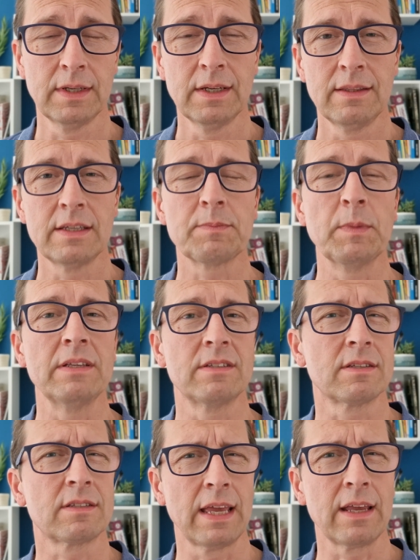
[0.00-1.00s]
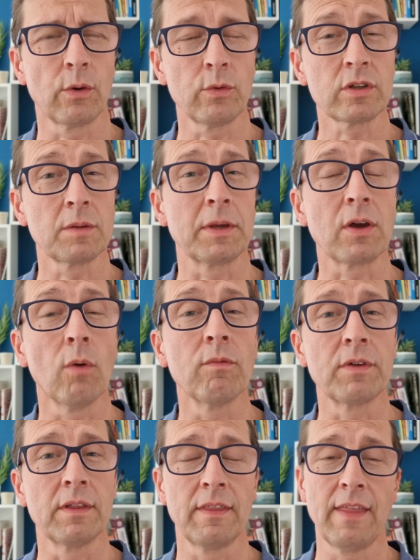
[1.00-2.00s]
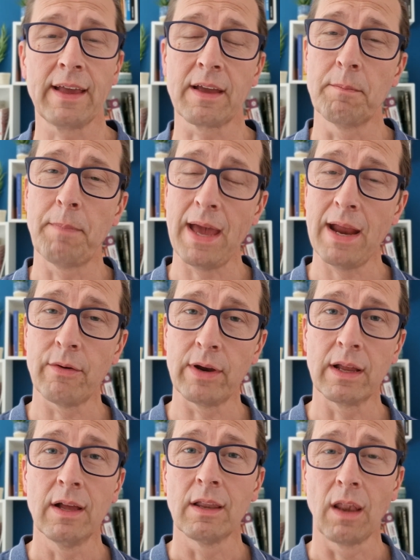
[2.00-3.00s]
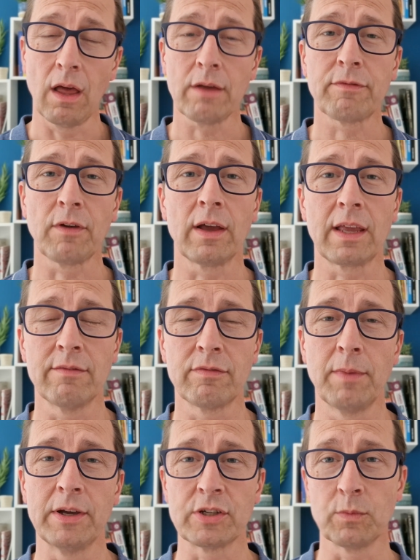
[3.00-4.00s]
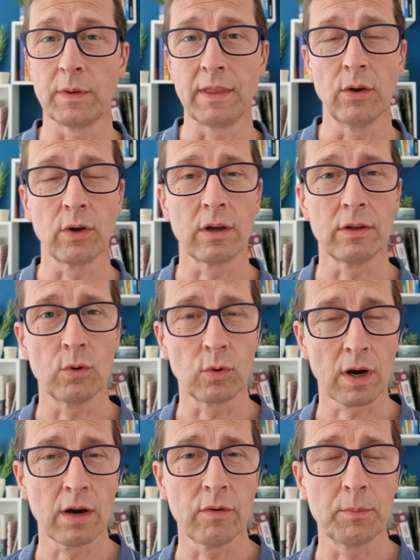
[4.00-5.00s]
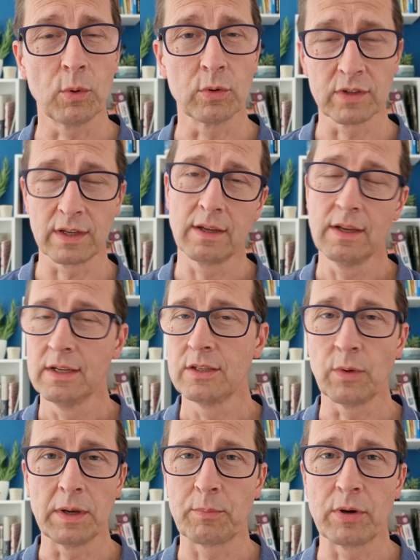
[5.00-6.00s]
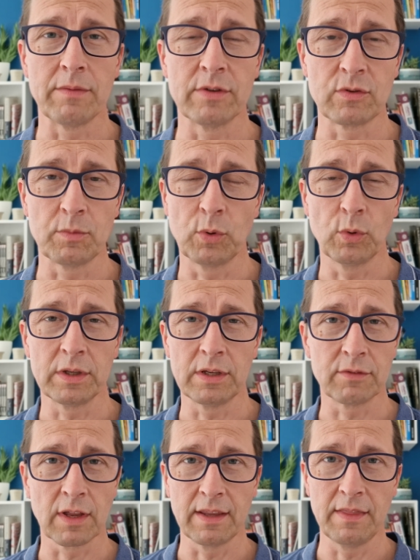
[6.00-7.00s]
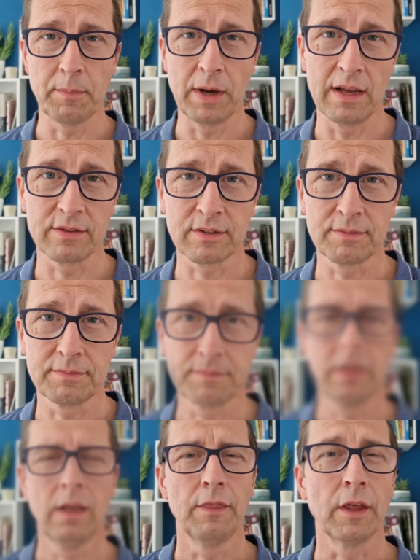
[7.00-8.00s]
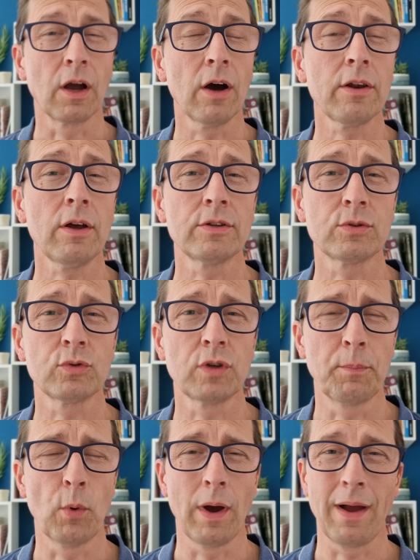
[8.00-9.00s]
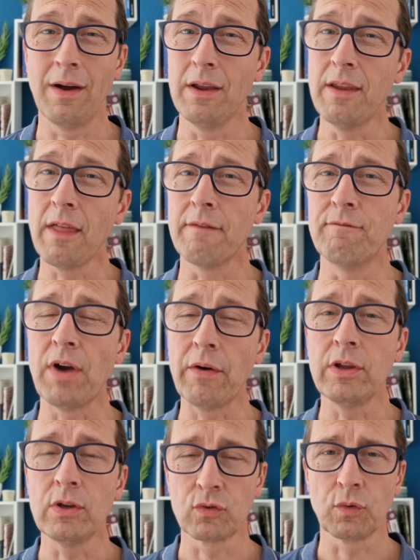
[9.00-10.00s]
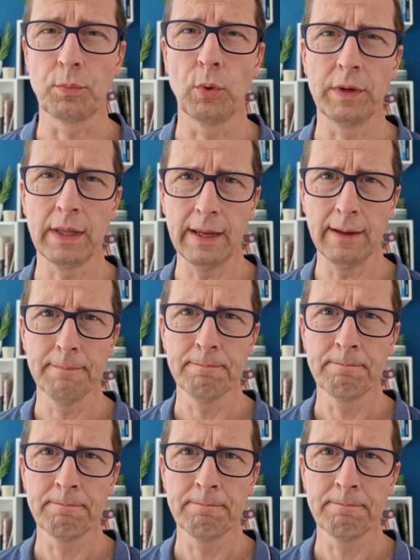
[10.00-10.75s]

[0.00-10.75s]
This means that stakeholders can be confident that they're comparing like-for-like information when they look at your current reporting to any previous reporting you've done in the past. The guidelines also point out another very useful point here.